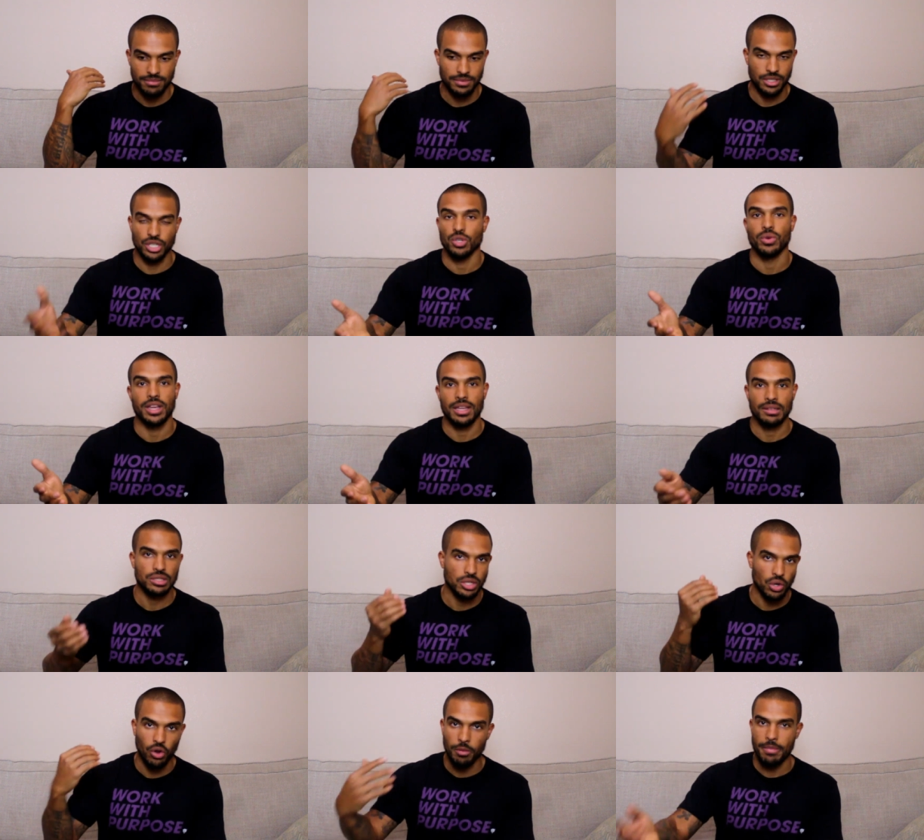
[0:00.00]
degree.
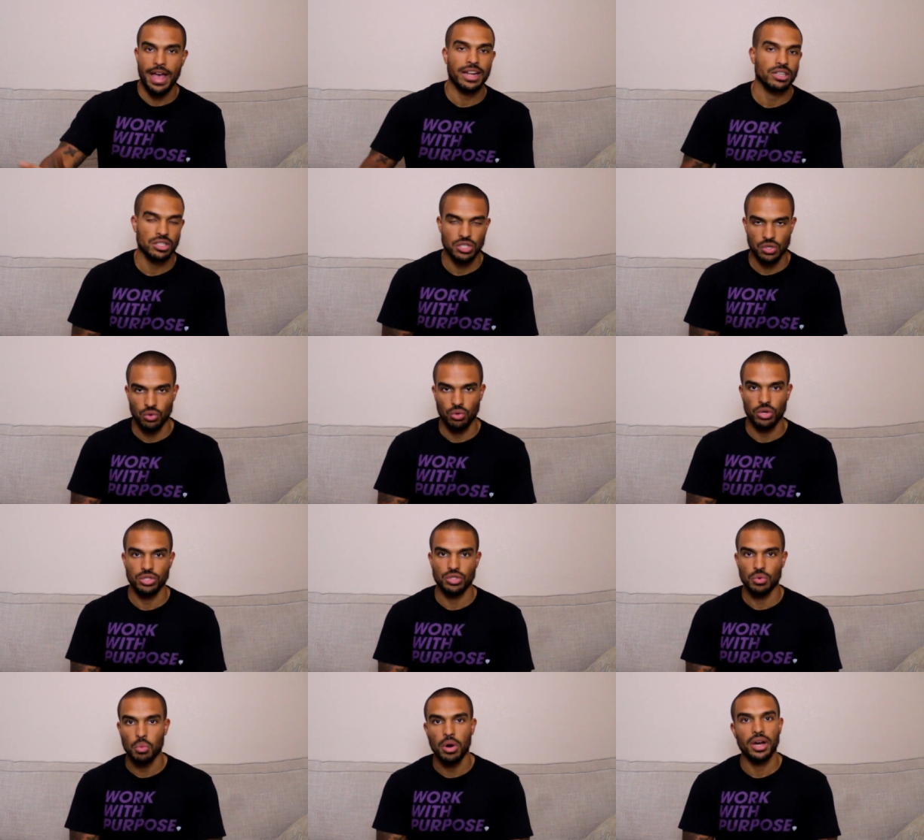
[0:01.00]
You're going back to school and
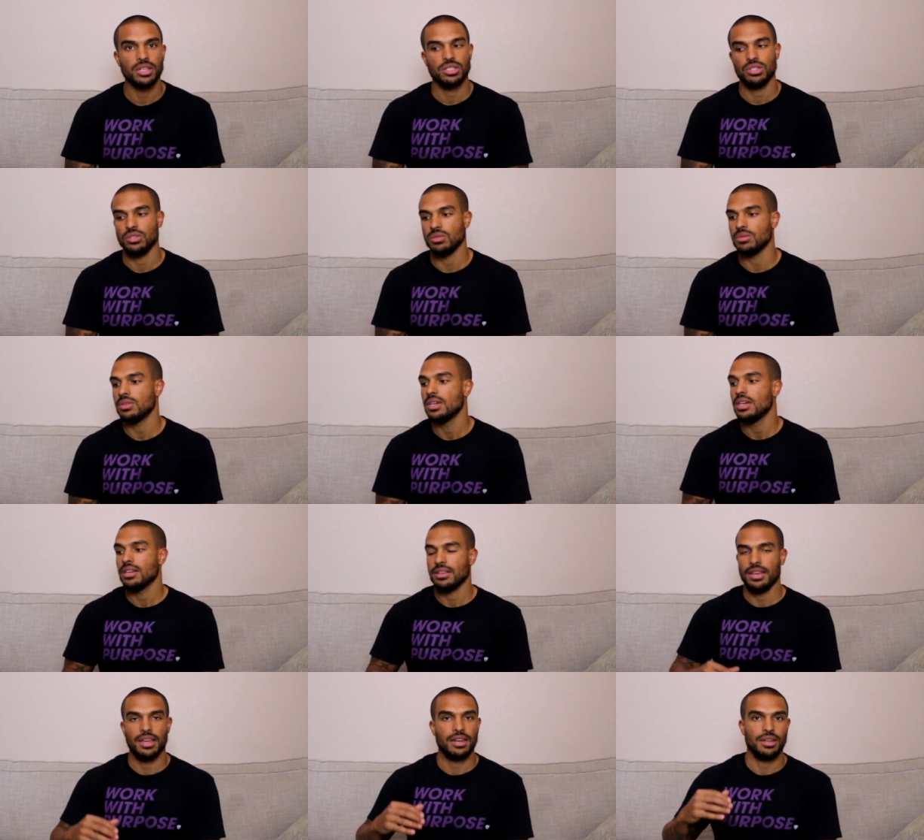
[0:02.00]
you want to
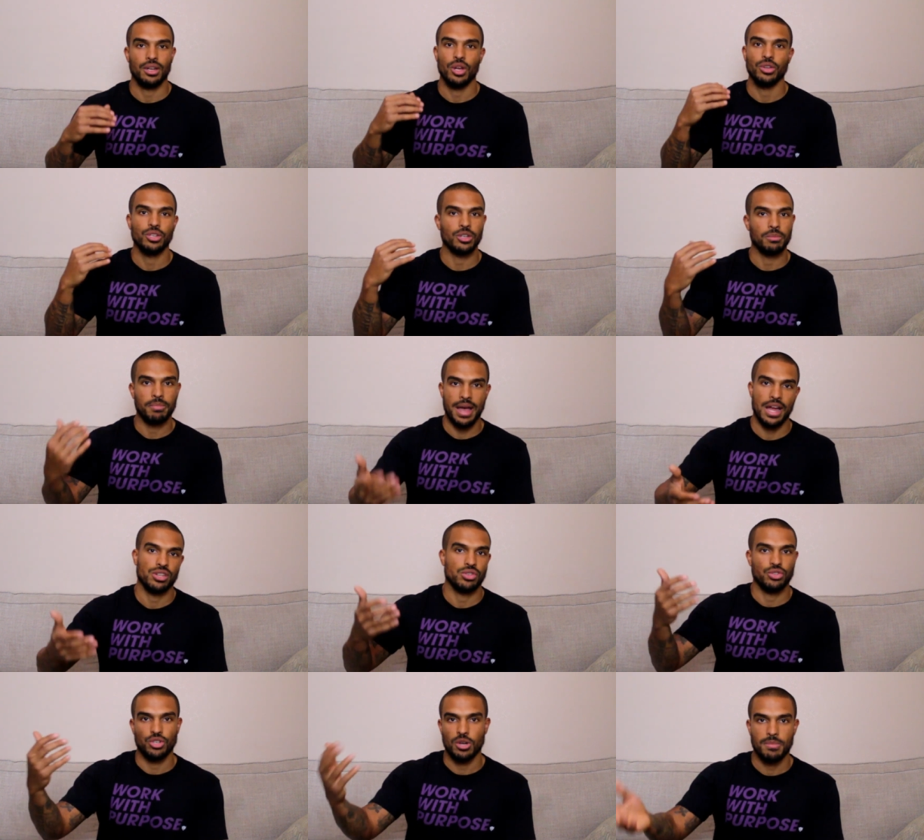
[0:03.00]
get, you know, your
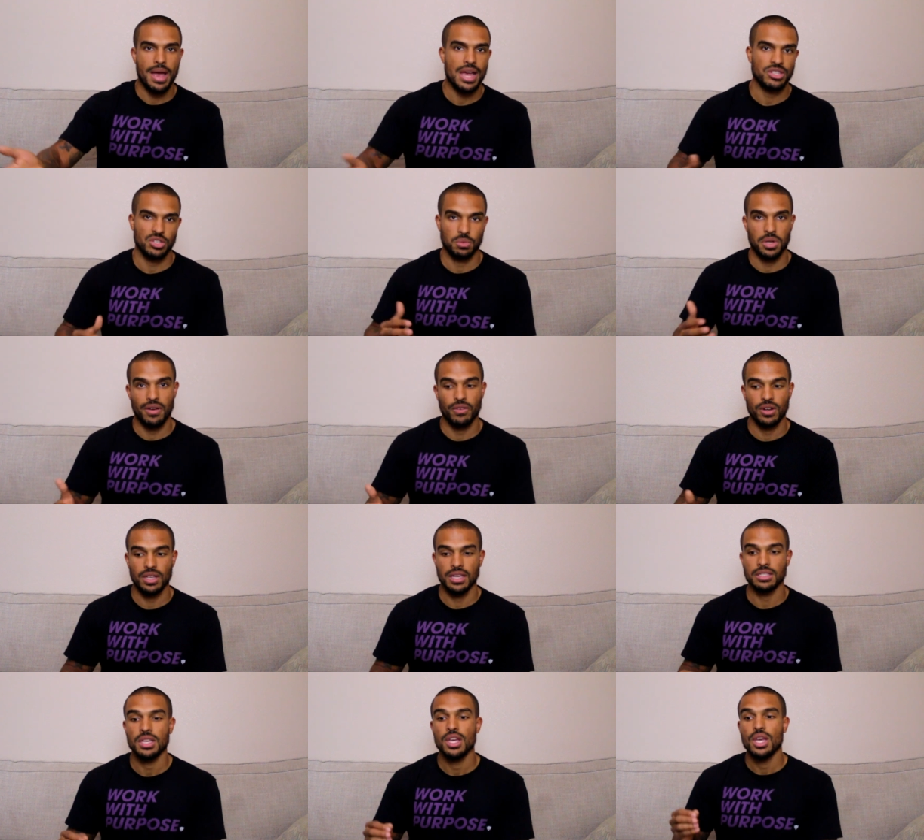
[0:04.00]
bachelor's or your master's, whatever it
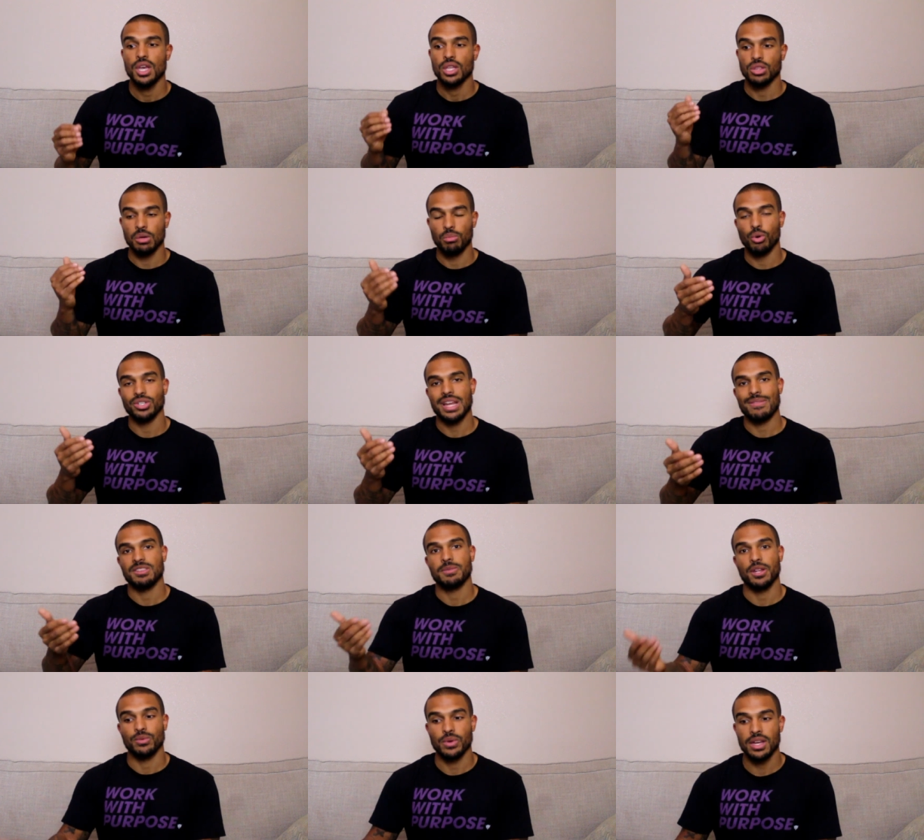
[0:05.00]
is, the more time you
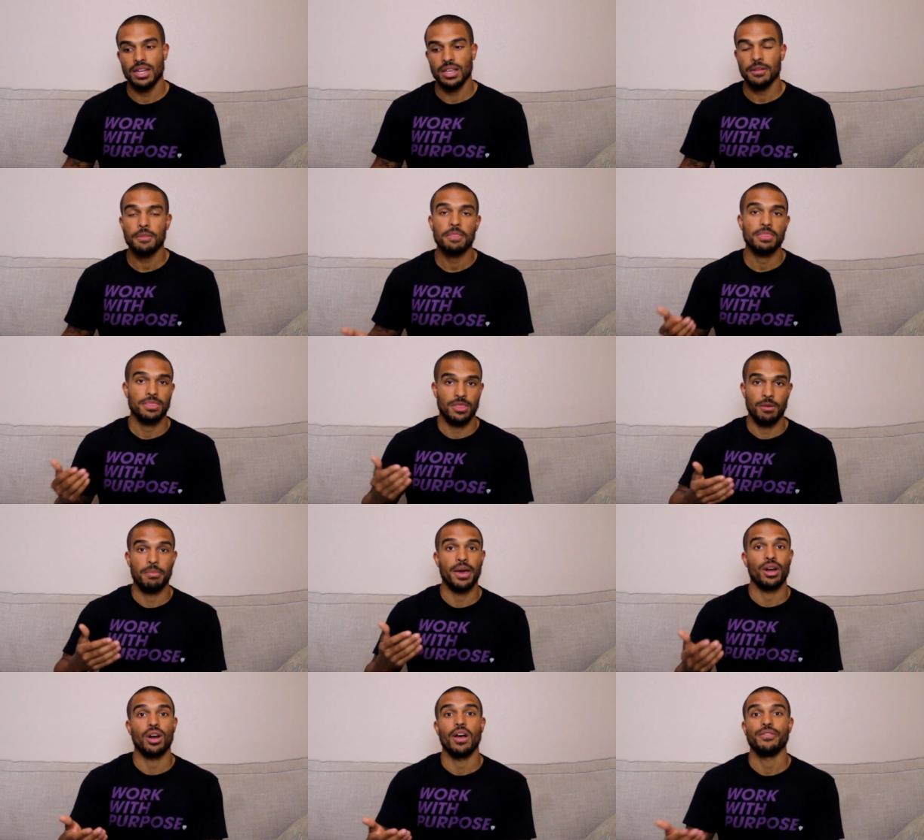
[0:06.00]
spend reading, the
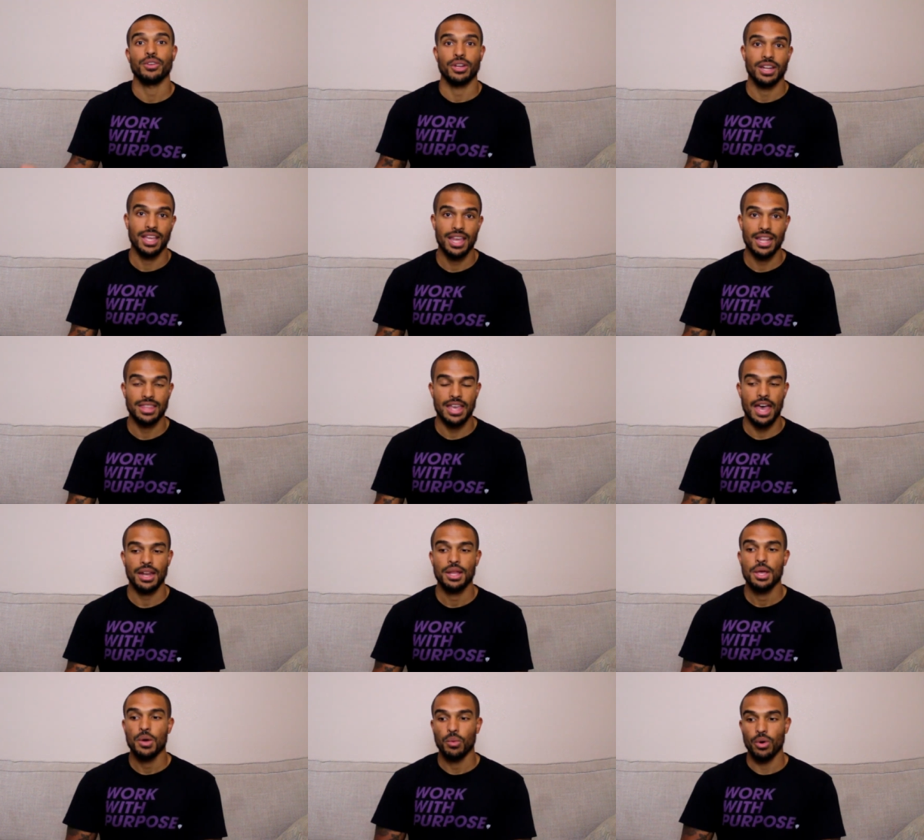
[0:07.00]
better off you're gonna get at
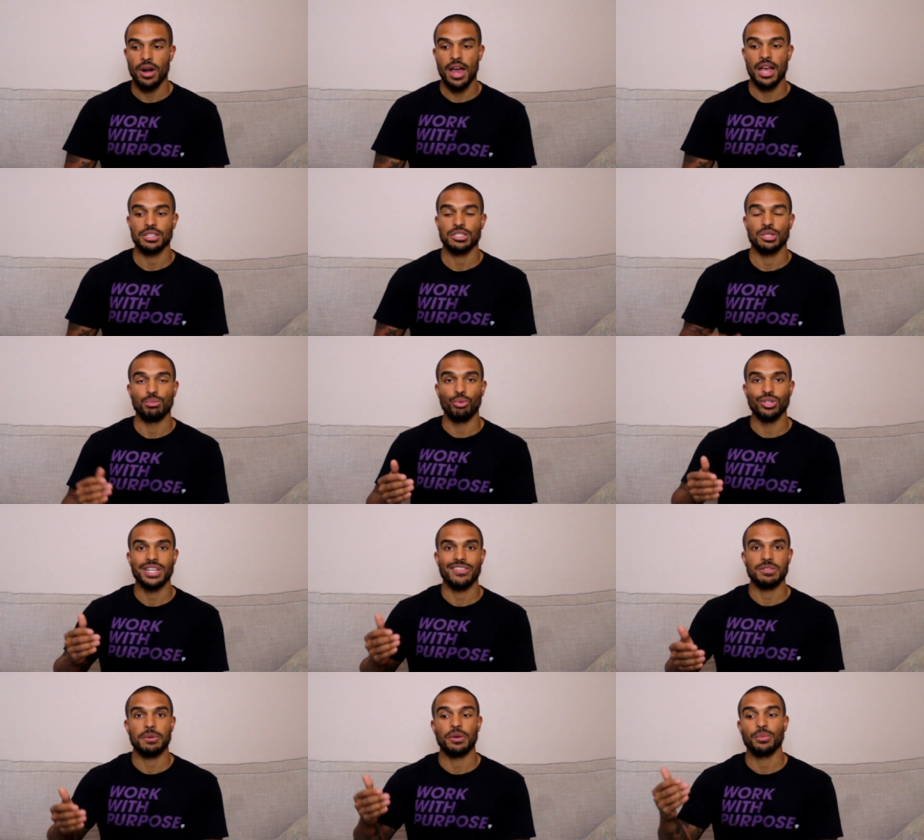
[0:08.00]
that. Whereas the more time
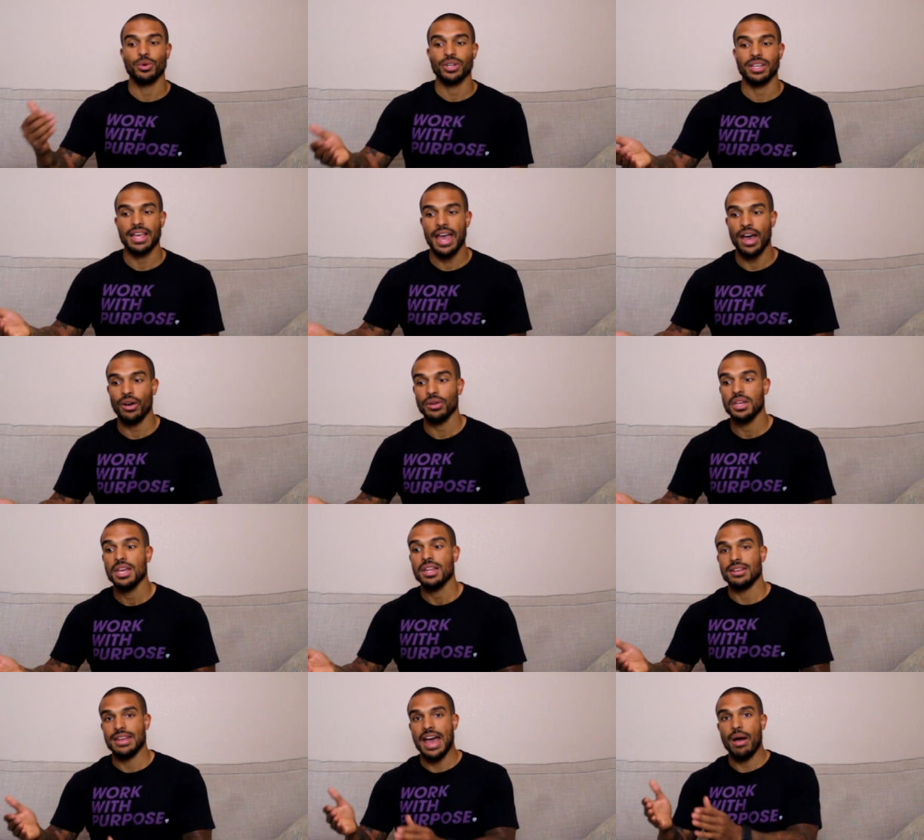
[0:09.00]
you spend working out,
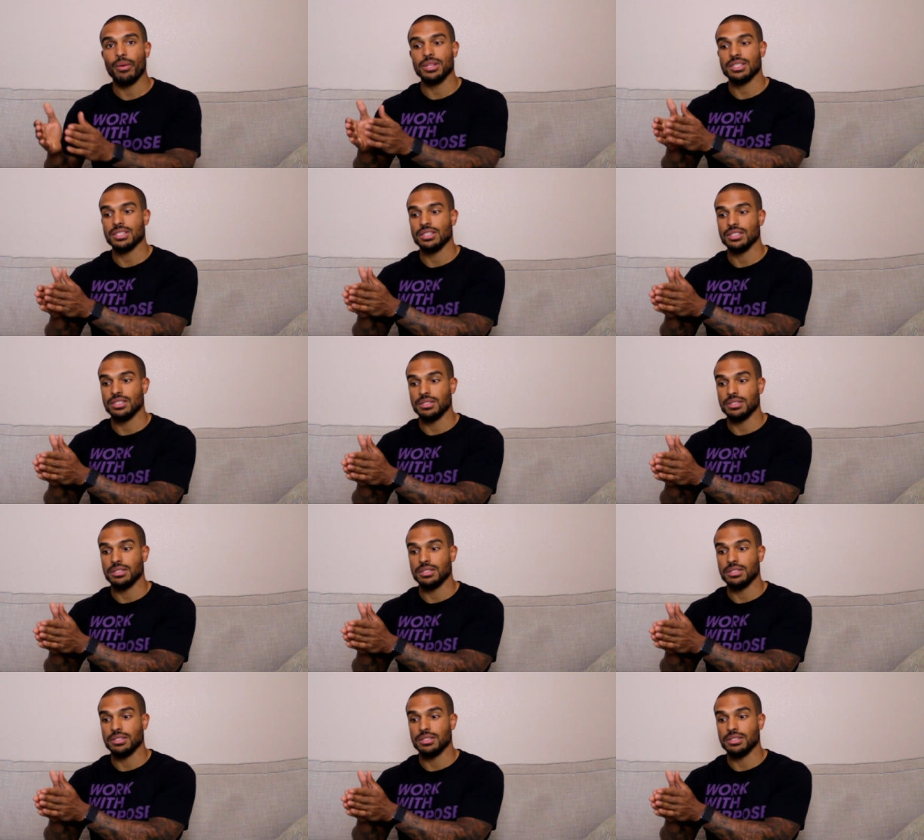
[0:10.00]
now it's